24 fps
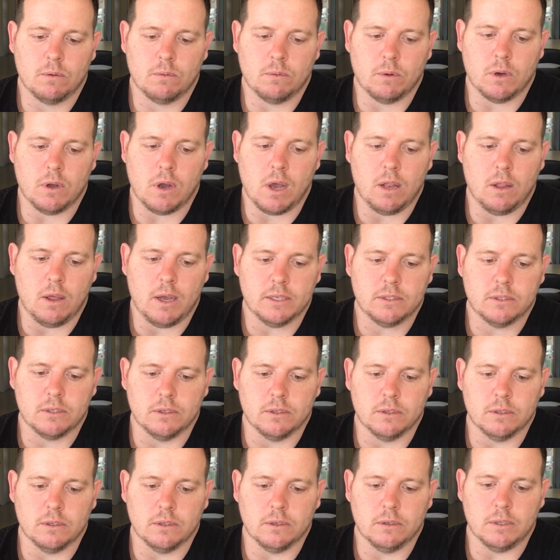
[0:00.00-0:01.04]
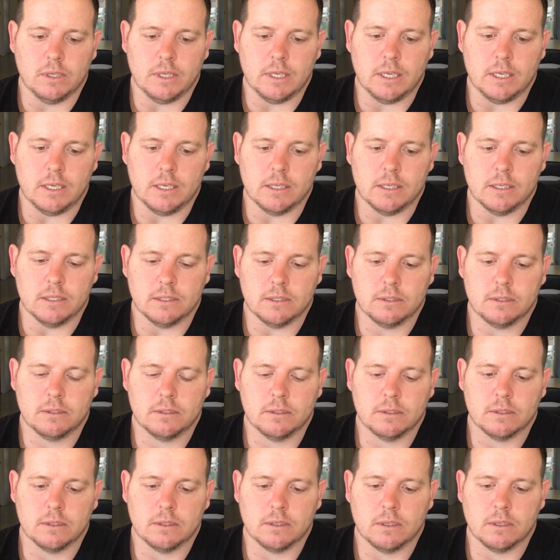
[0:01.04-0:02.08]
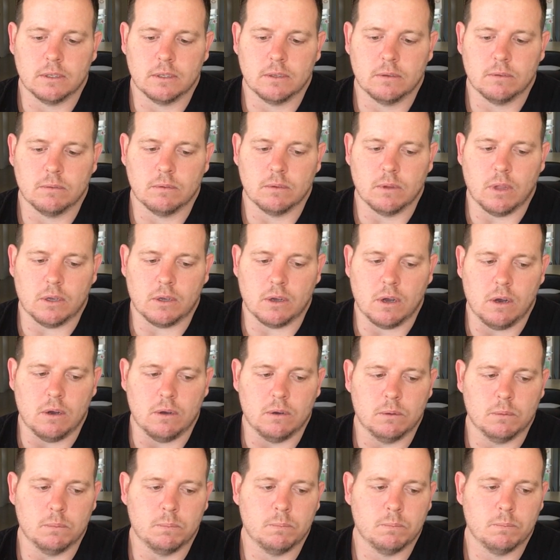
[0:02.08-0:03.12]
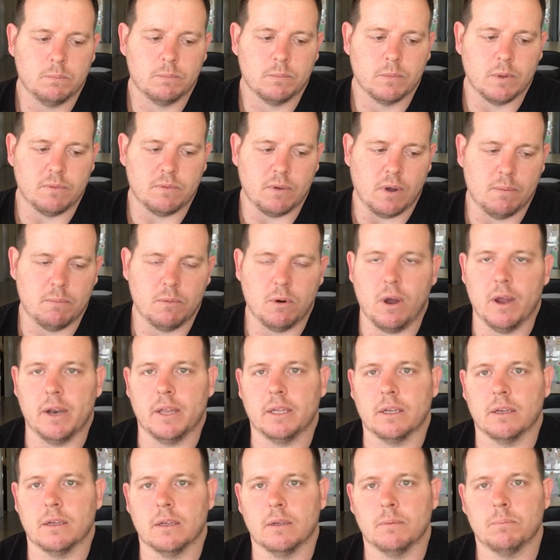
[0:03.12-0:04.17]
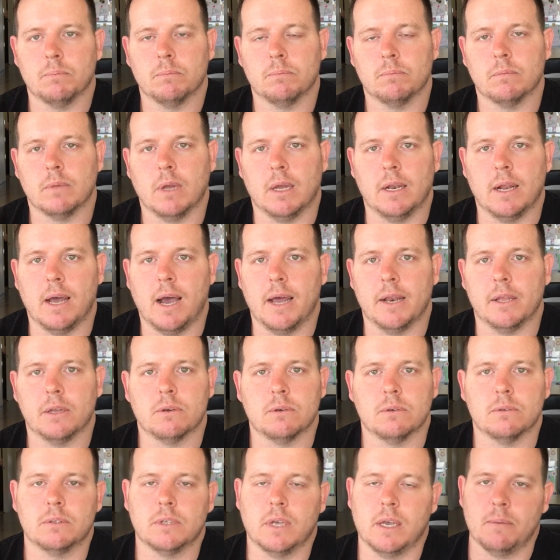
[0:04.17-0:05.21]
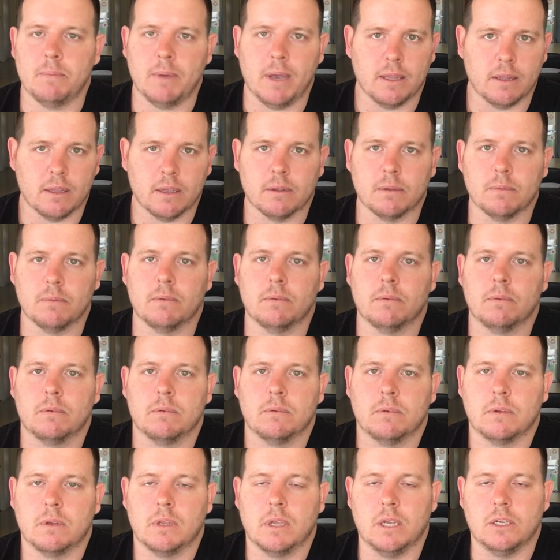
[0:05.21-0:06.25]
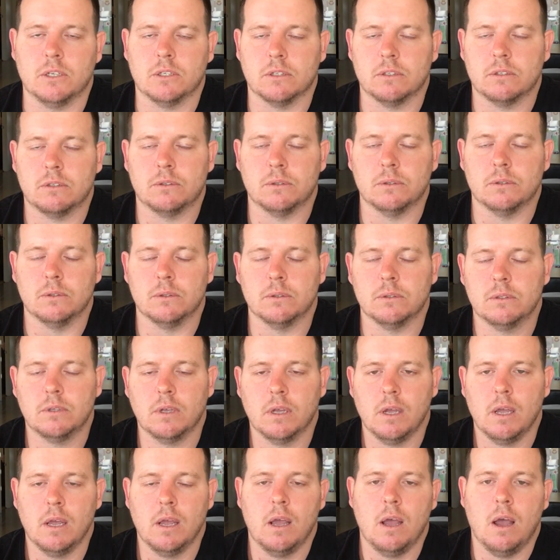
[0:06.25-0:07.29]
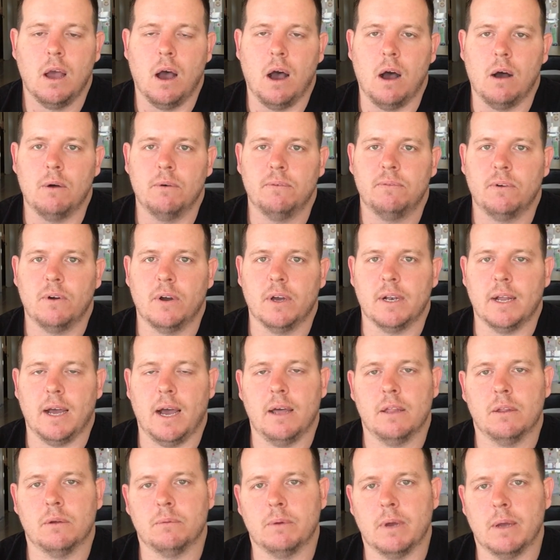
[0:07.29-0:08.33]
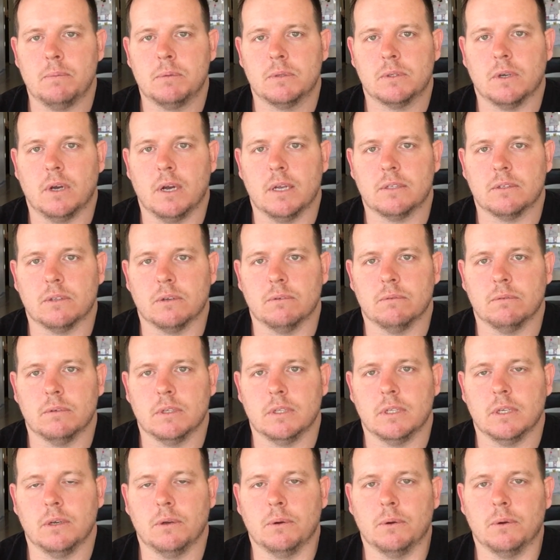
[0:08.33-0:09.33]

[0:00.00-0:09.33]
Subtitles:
What I like to do is, like, if I'm writing an article, say about the kitchen stools, I'll find other websites that are really